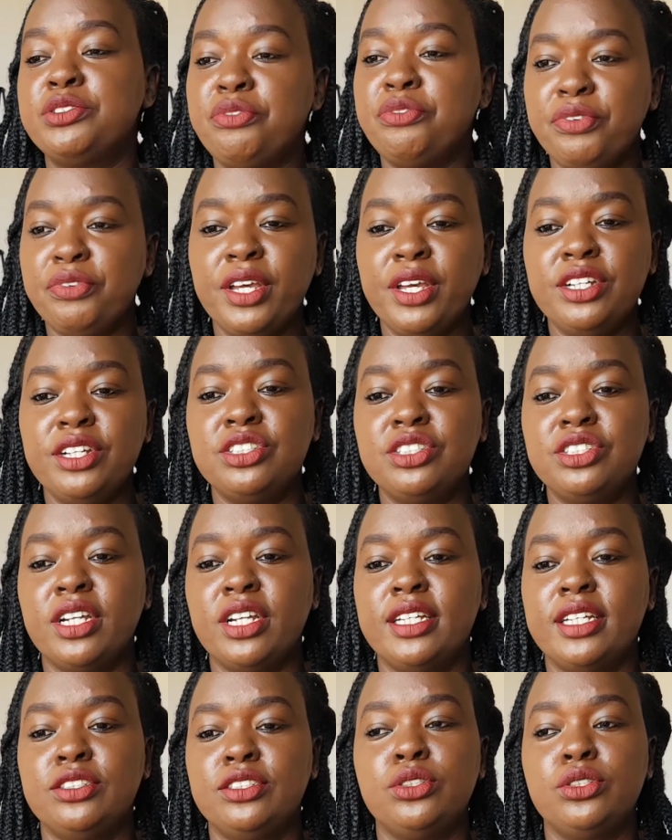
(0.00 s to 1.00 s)
fear
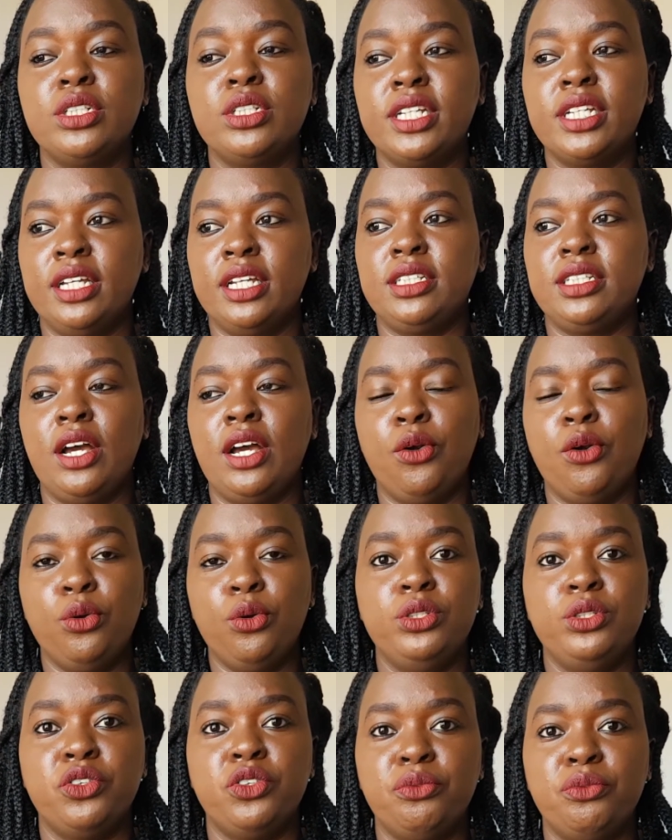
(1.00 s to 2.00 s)
tries to get a
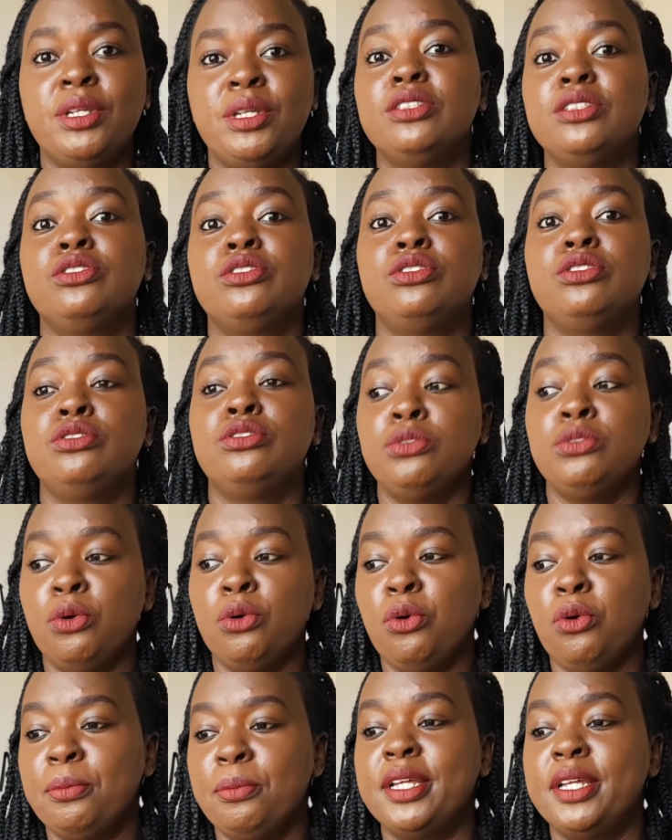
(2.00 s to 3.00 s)
hold of me
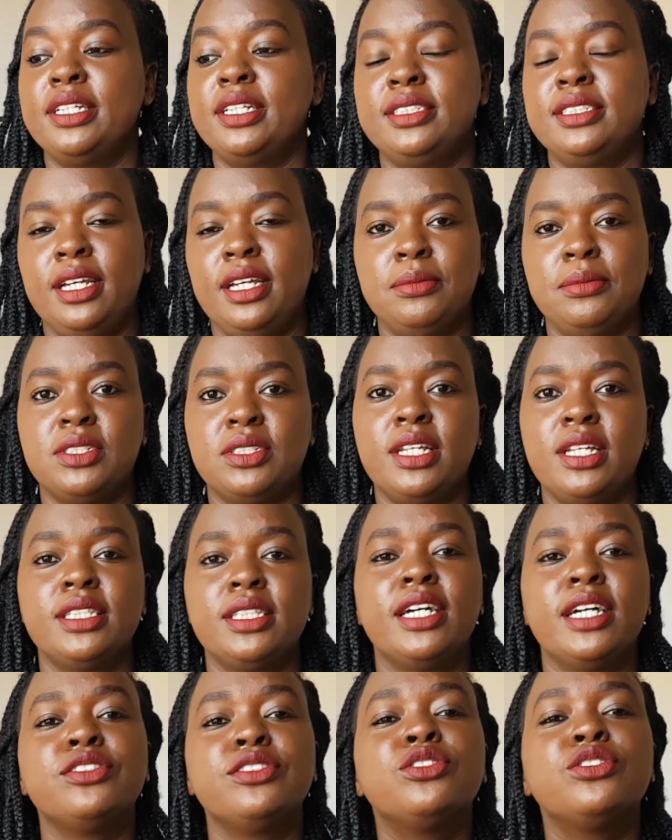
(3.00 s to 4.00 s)
so many times. Like,
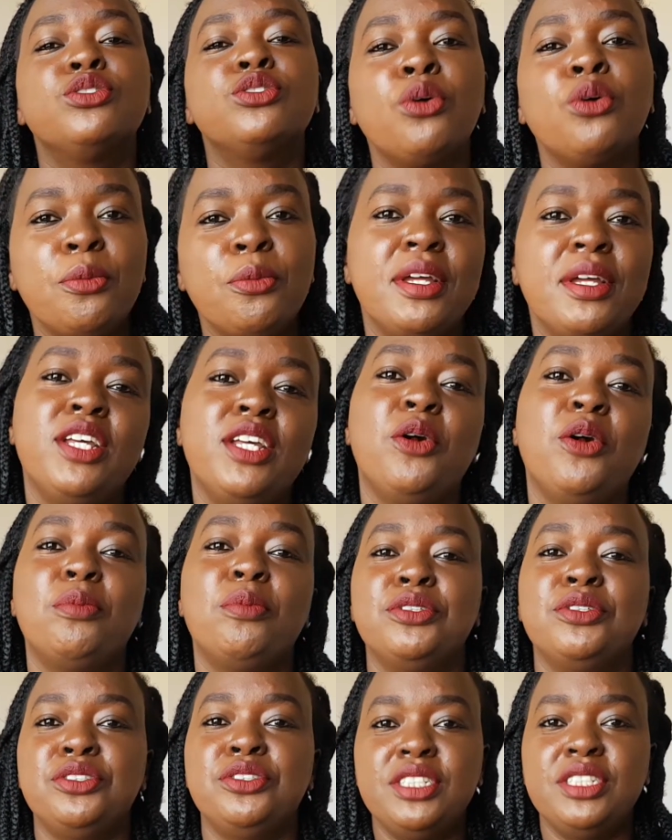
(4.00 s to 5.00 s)
there are so many
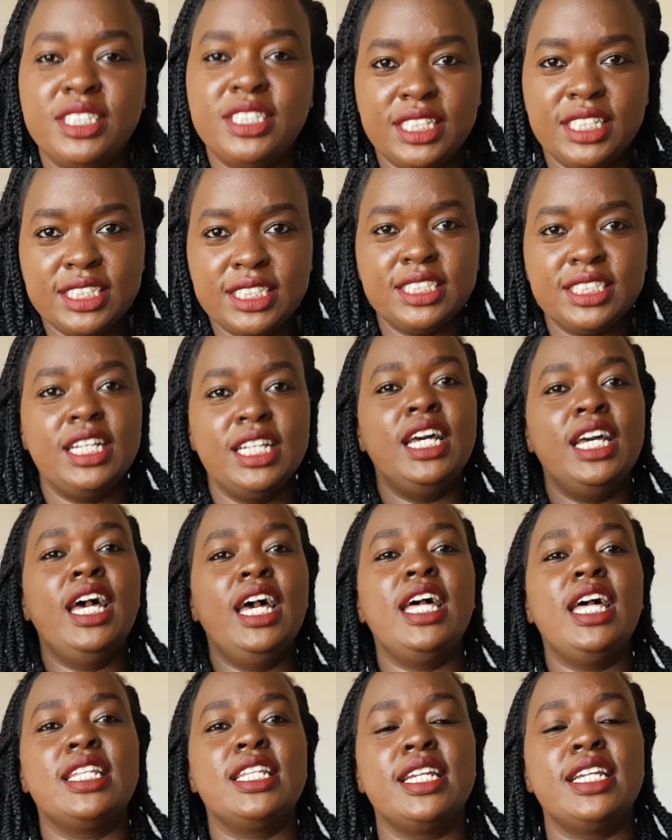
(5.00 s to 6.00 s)
opportunities
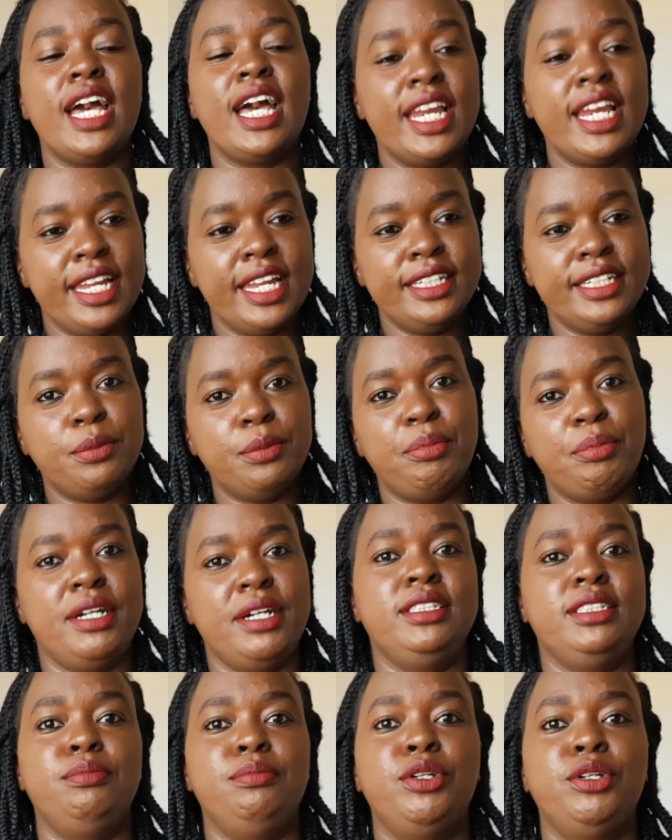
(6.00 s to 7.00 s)
that I let
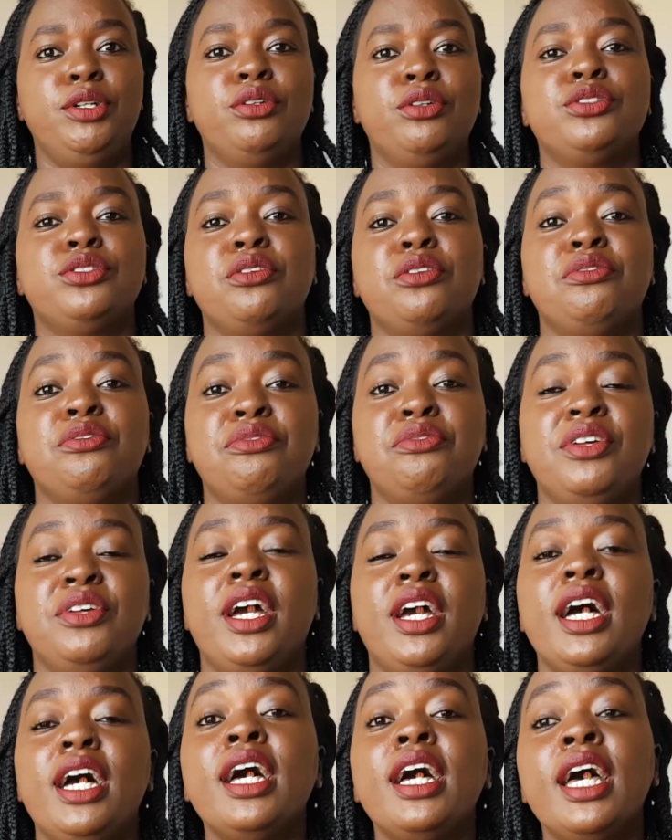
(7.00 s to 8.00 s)
pass because of
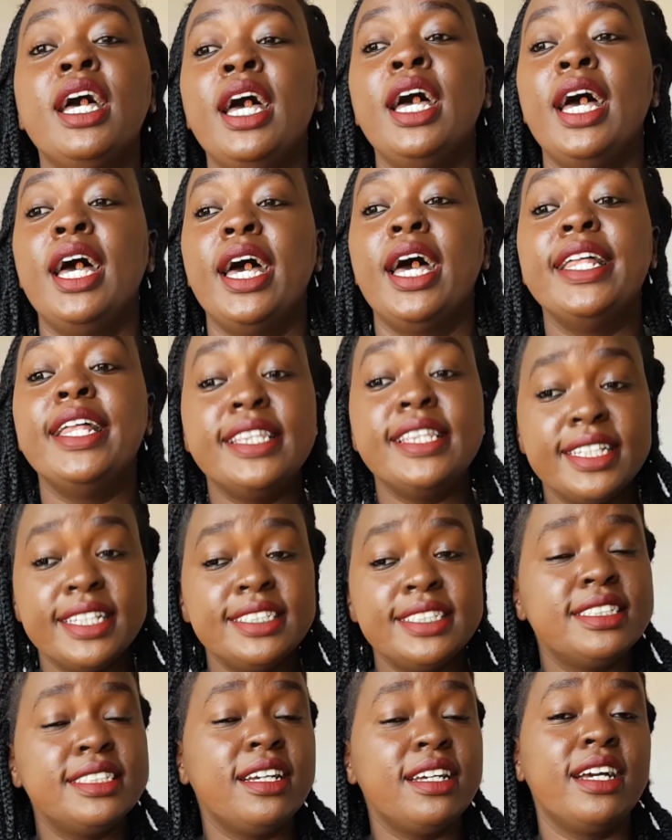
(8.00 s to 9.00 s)
fear, and this
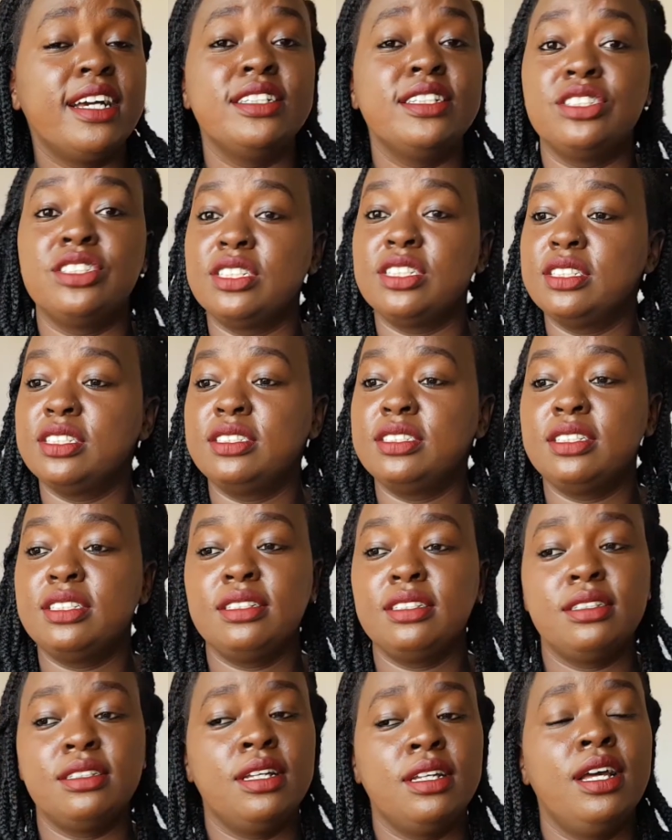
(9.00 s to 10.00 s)
year is just,
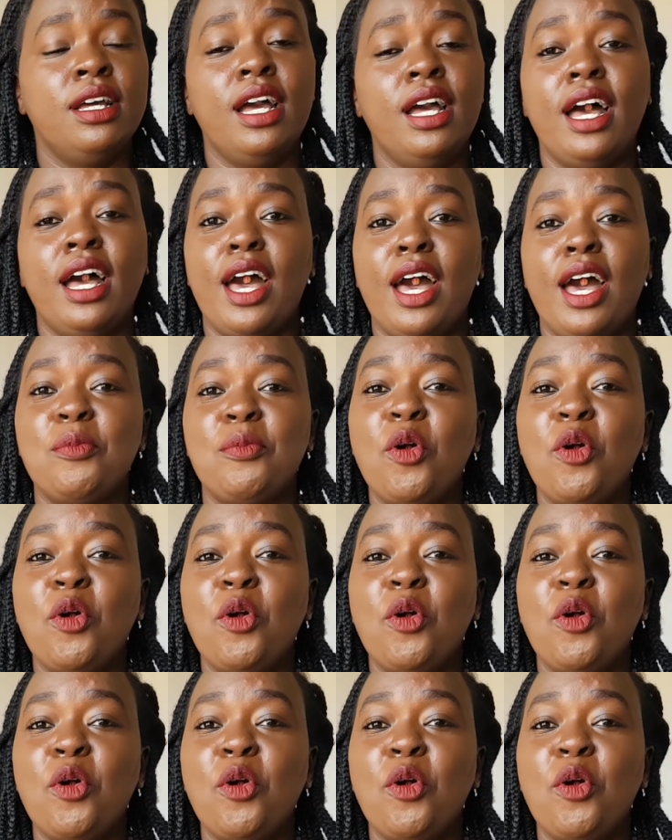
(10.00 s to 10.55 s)
I'm